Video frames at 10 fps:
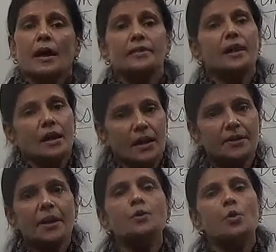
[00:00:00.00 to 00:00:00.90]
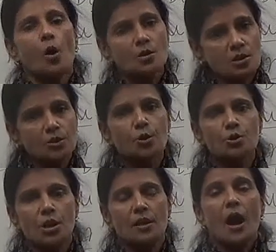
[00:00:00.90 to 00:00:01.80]
in the indian
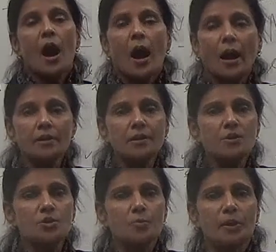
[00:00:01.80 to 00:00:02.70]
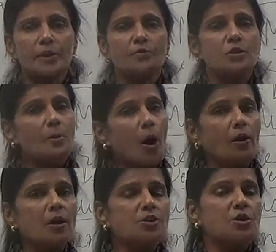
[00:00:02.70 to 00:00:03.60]
constitution untouchability was
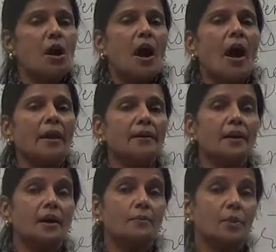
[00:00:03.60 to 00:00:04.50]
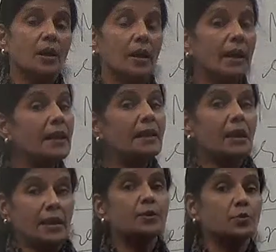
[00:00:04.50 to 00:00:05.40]
abolished and uh,
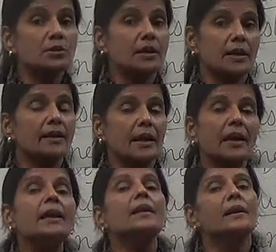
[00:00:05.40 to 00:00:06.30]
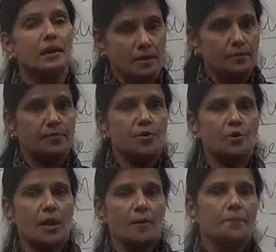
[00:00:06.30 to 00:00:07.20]
illegal it was declared illegal
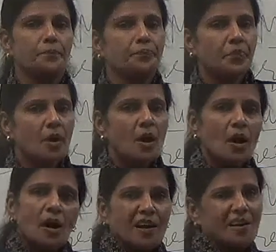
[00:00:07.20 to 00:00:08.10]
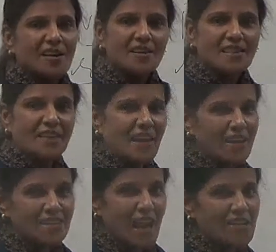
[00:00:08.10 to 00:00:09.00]
today the
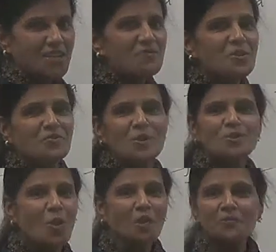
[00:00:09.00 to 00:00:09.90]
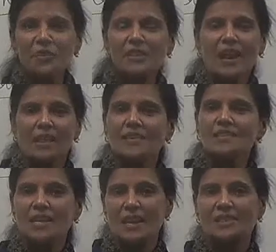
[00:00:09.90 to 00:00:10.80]
next action which was not with
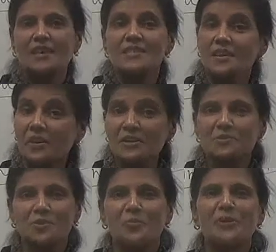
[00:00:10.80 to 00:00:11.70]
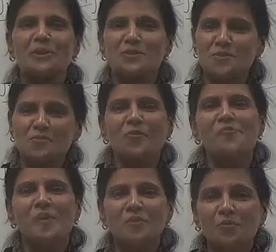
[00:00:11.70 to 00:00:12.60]
Gandhiji in the civil disobedience
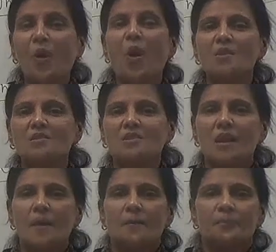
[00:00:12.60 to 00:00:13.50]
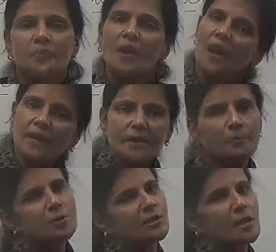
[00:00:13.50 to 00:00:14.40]
movement was uh, the
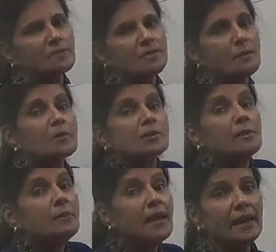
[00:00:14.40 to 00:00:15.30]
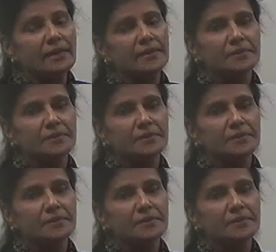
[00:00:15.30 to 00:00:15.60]
Muslims, the Muslim League.